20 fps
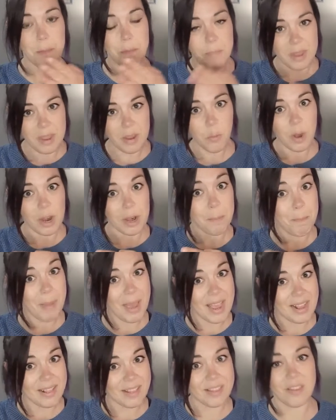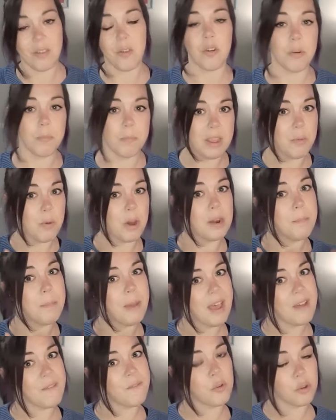B1 PET or B1
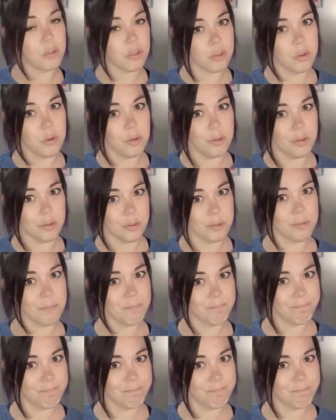PET for schools.